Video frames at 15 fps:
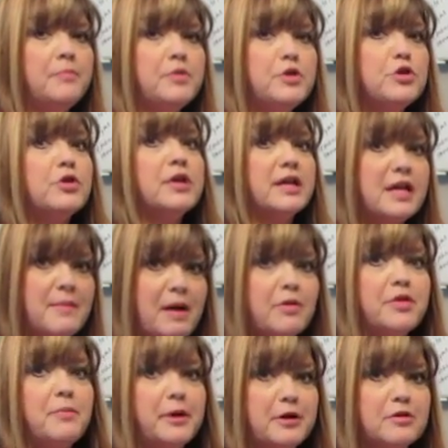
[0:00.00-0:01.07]
you're going to come out
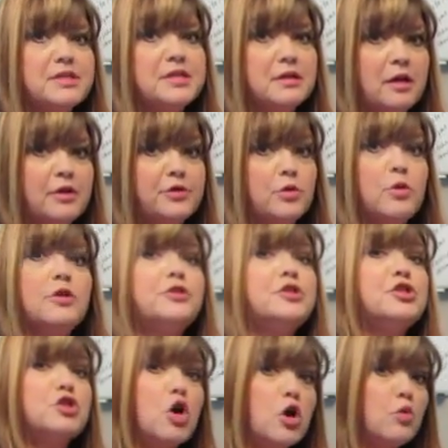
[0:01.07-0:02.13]
with a better deal on your oil to
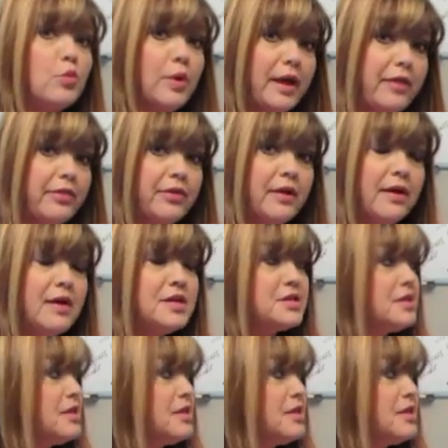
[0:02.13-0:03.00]
start with. So